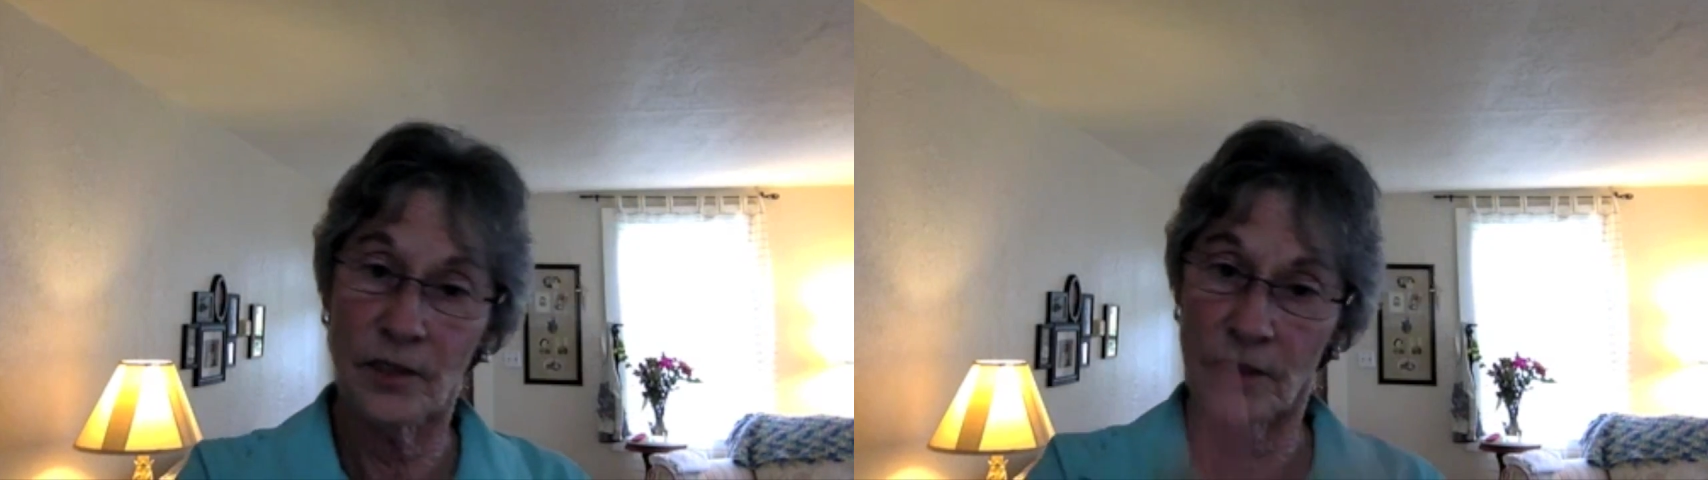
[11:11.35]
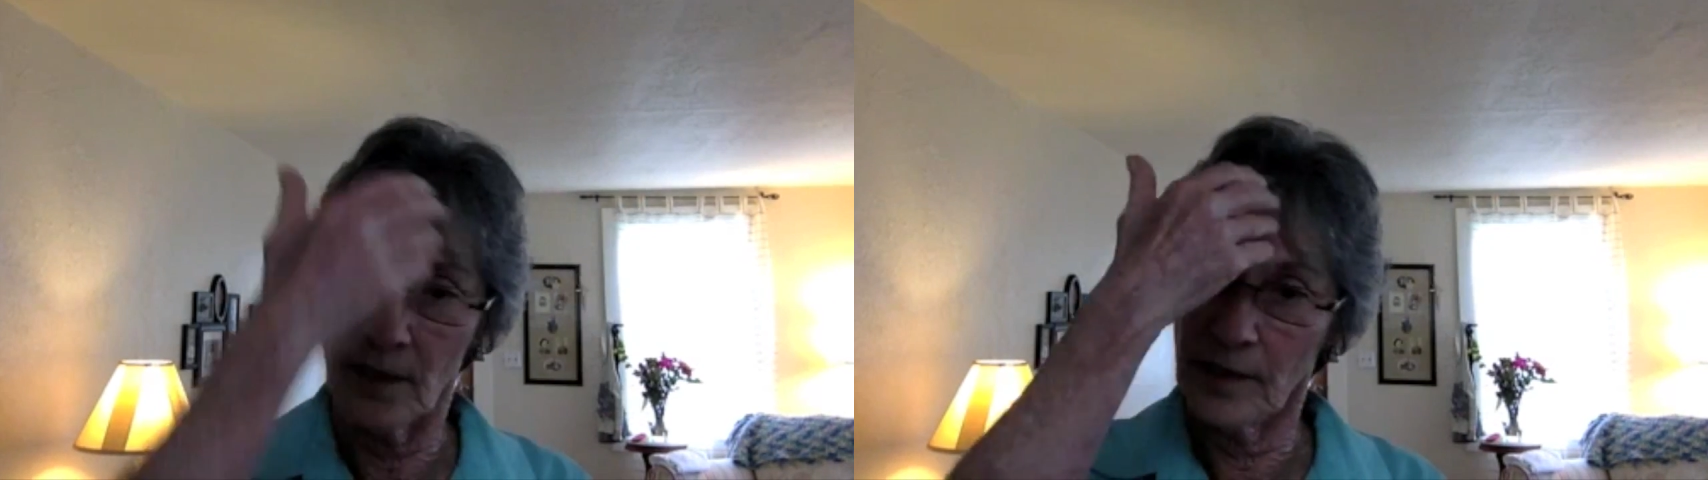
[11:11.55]

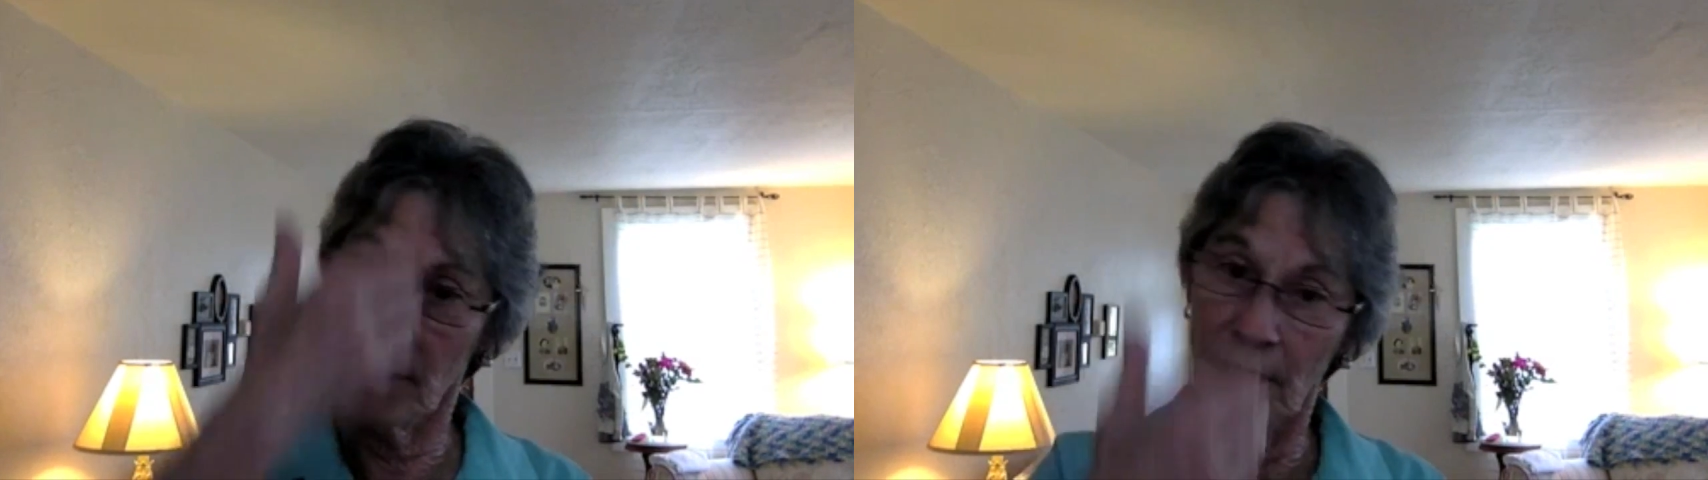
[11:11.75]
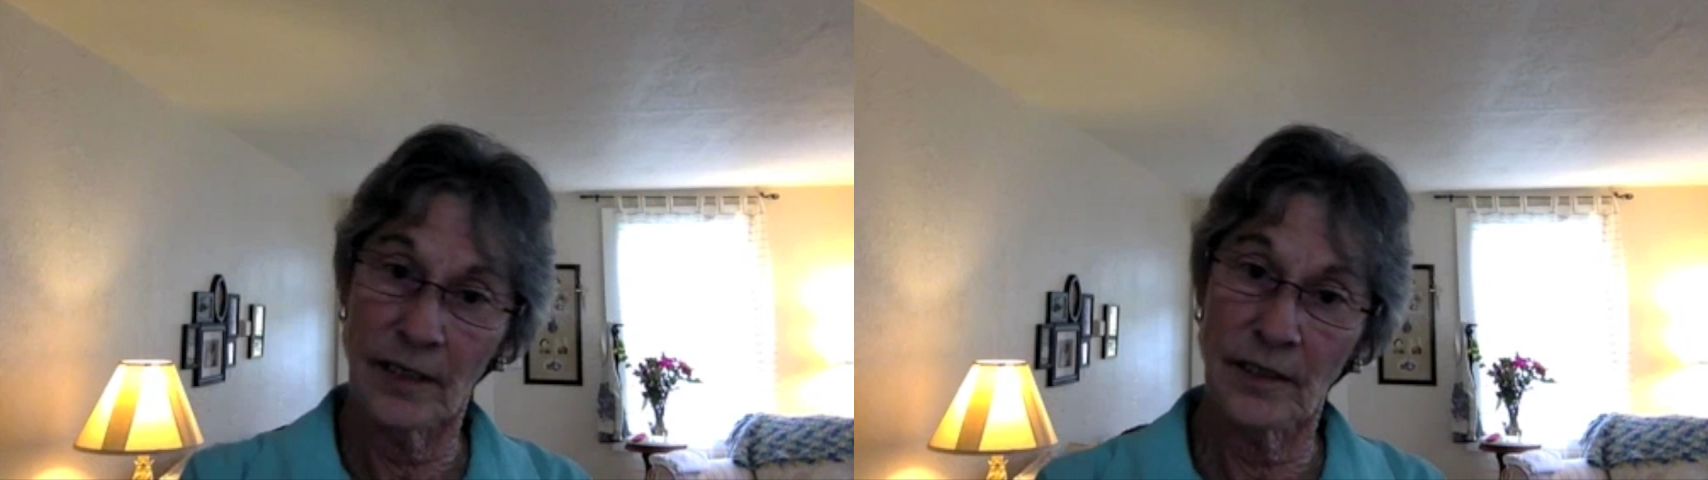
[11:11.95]
just like
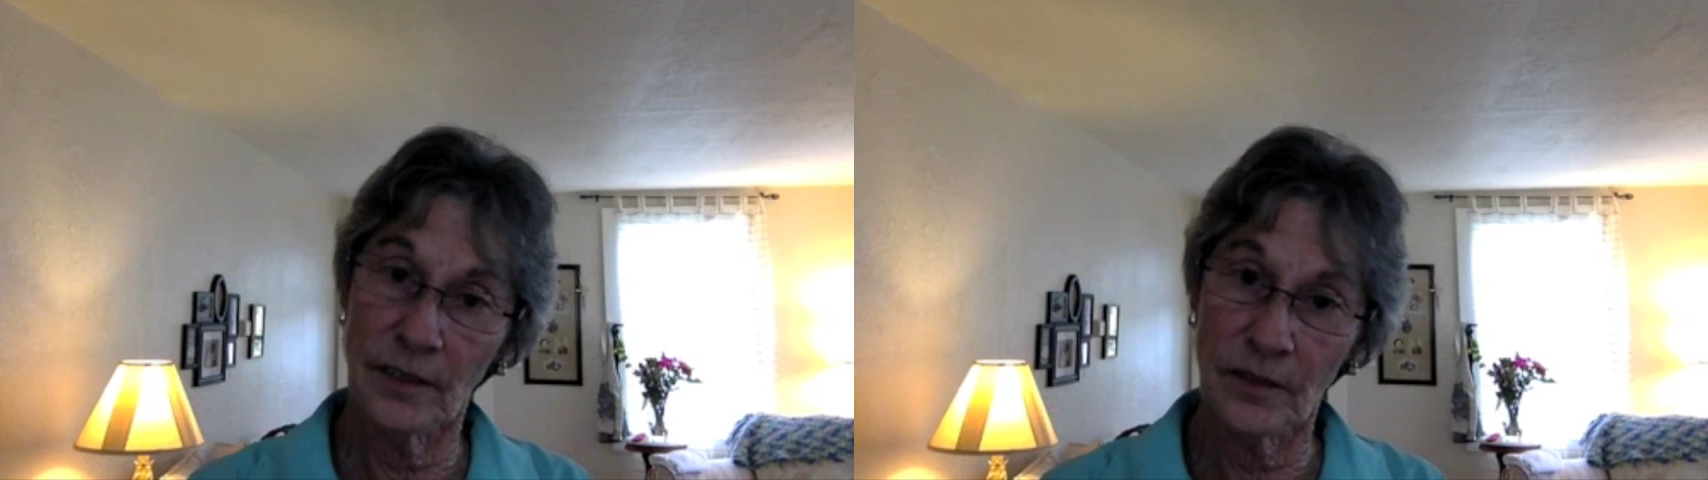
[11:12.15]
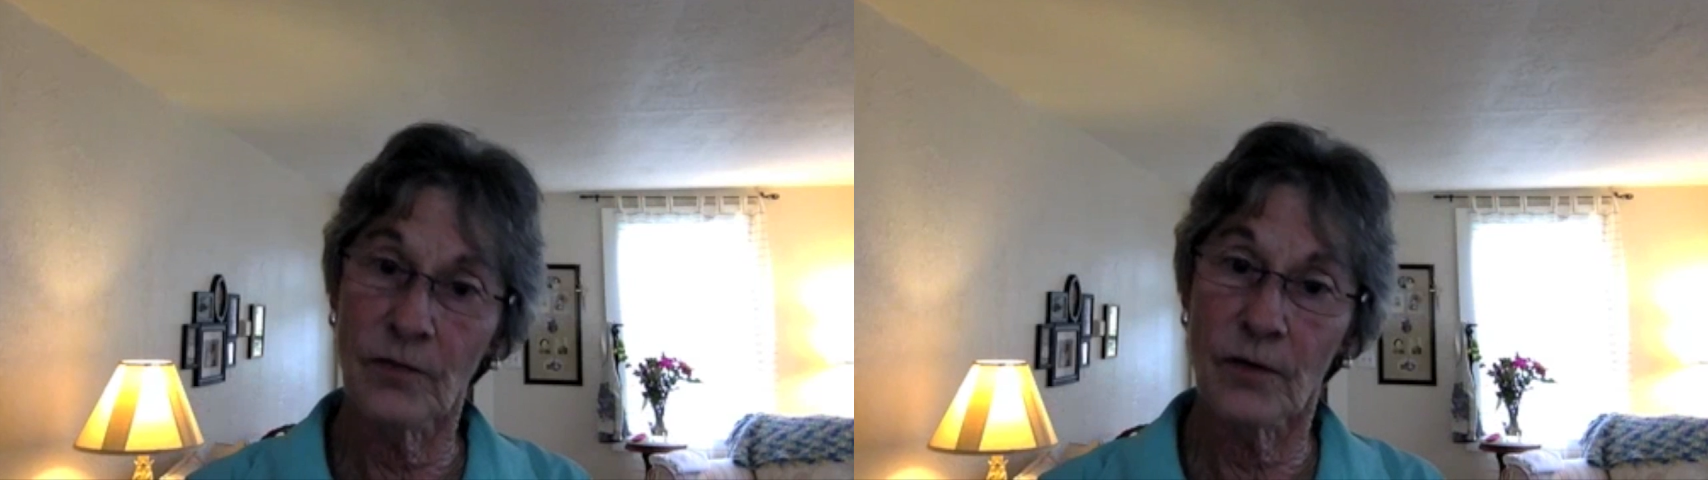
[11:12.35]

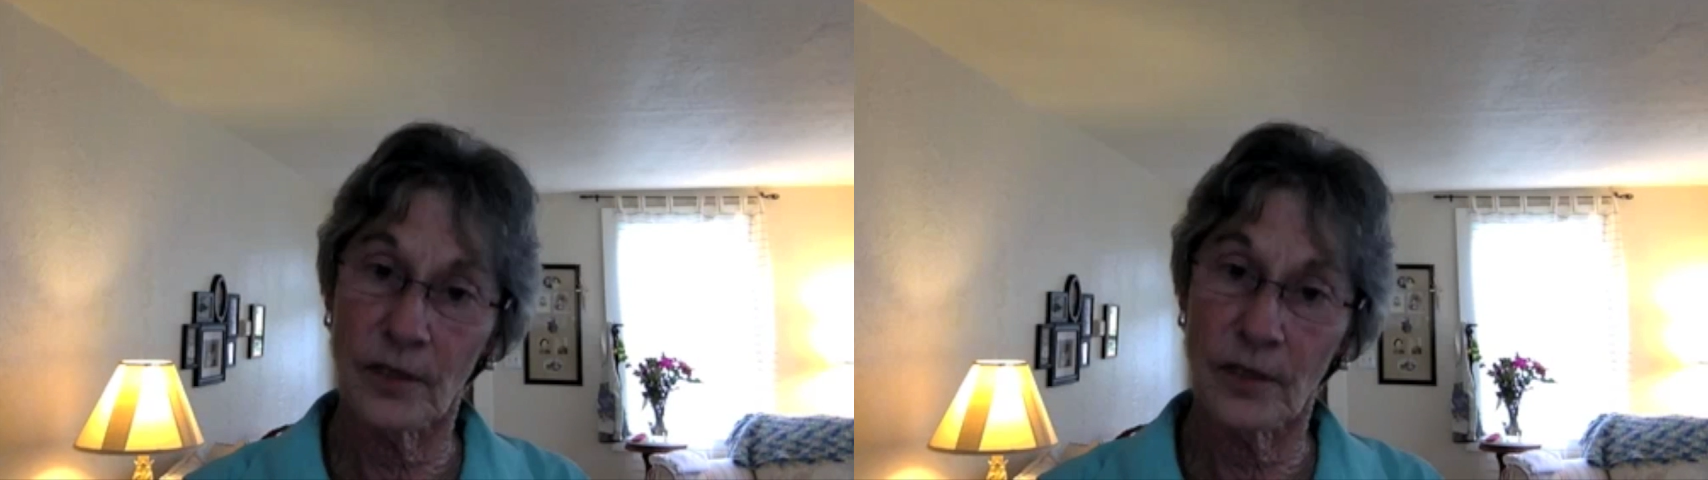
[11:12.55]
connecting to